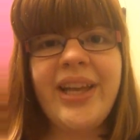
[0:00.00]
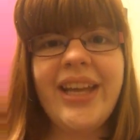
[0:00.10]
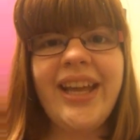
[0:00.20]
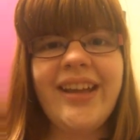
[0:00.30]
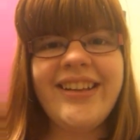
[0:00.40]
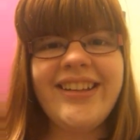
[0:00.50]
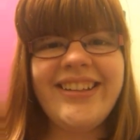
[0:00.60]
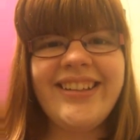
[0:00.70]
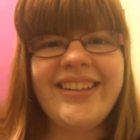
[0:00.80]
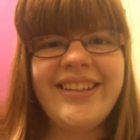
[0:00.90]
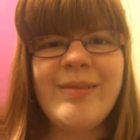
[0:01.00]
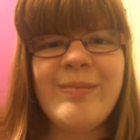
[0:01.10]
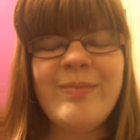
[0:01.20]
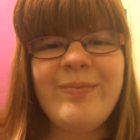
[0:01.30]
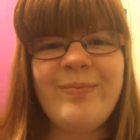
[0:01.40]
but yeah,
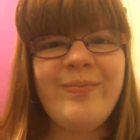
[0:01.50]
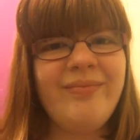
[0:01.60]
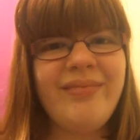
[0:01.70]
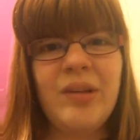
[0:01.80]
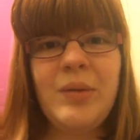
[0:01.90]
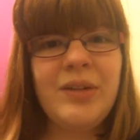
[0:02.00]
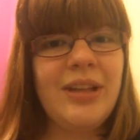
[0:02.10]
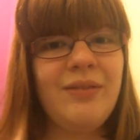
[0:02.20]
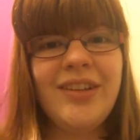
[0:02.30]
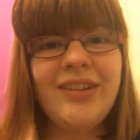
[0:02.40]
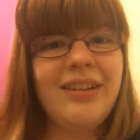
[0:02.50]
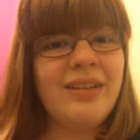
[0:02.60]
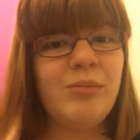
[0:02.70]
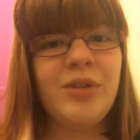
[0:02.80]
um, we'll see if this season